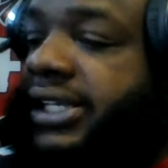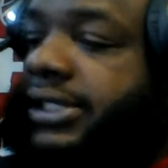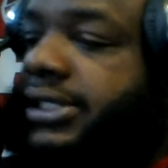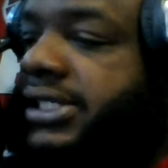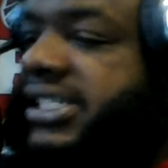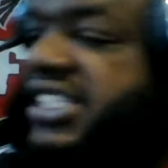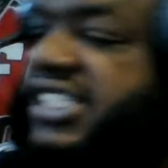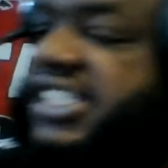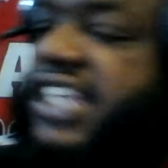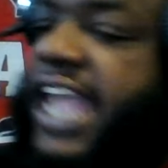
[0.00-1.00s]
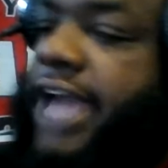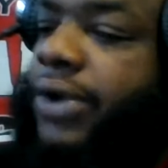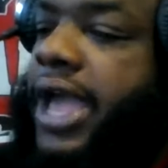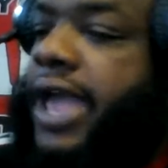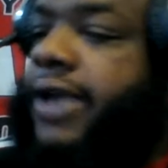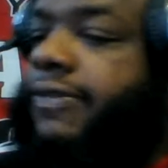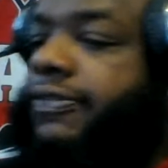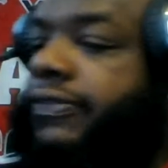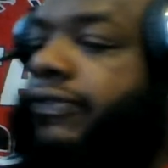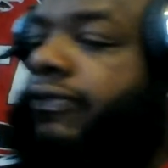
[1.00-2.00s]
Seattle have
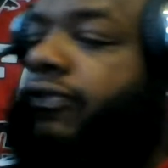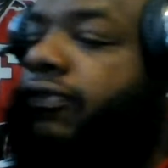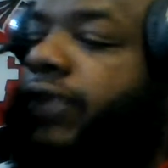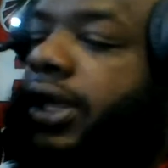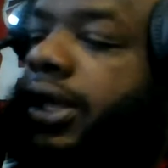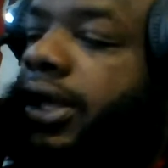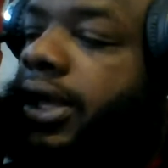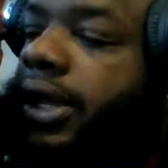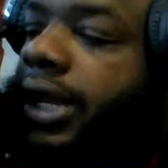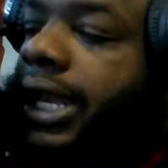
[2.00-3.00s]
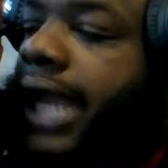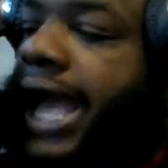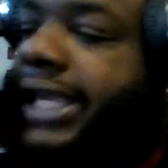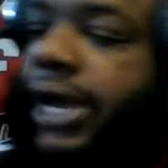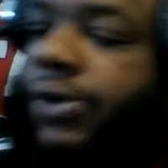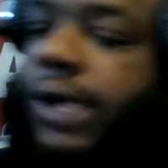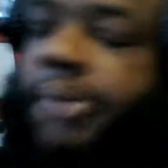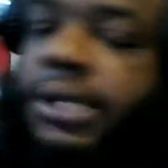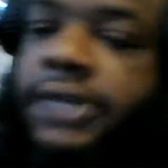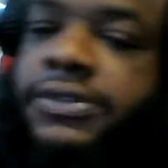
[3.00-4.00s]
Lockett out,
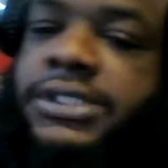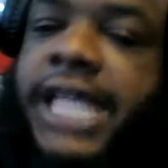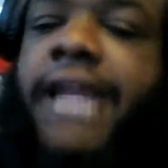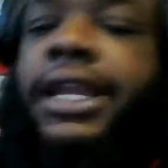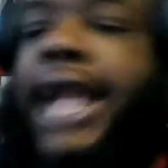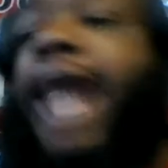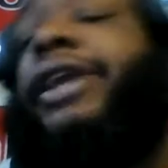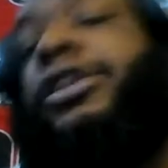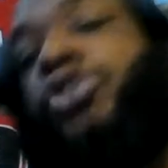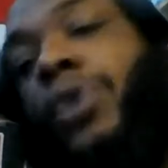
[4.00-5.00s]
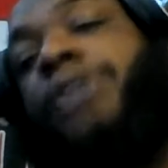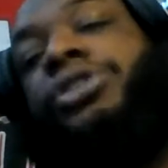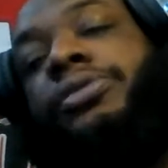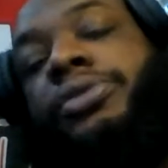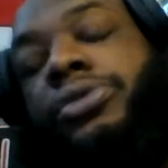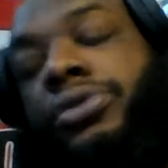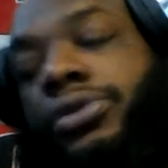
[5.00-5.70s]
I believe. Tyler Lockett is questionable.